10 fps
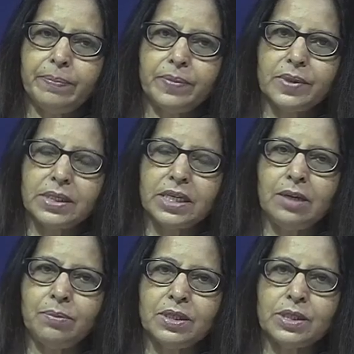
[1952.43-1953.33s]

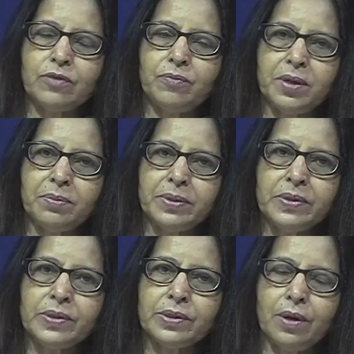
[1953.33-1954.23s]
statements of
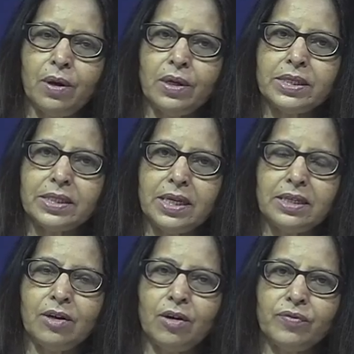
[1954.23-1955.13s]
purpose or
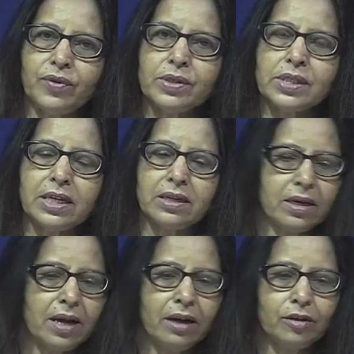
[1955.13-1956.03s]
stating of your
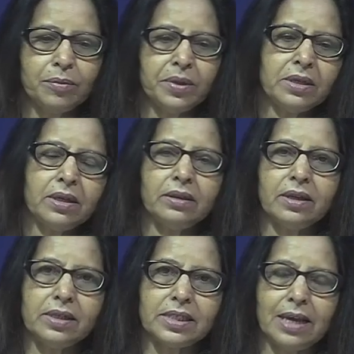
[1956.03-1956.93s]
central argument in the
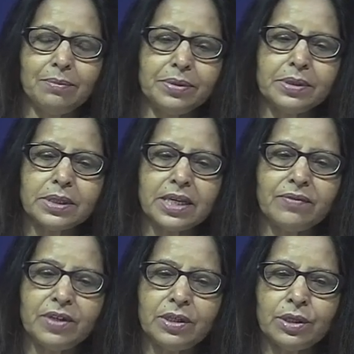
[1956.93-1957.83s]
examples that
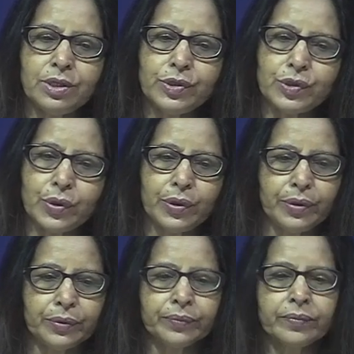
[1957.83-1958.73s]
we show
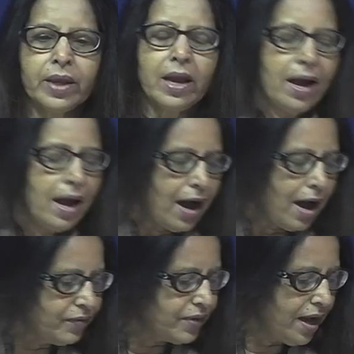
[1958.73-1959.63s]
you.
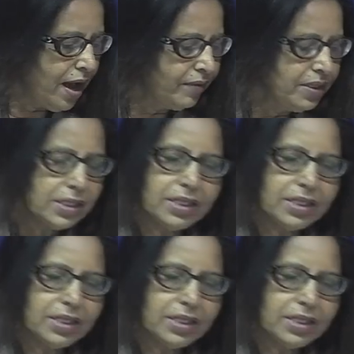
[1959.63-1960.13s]
After having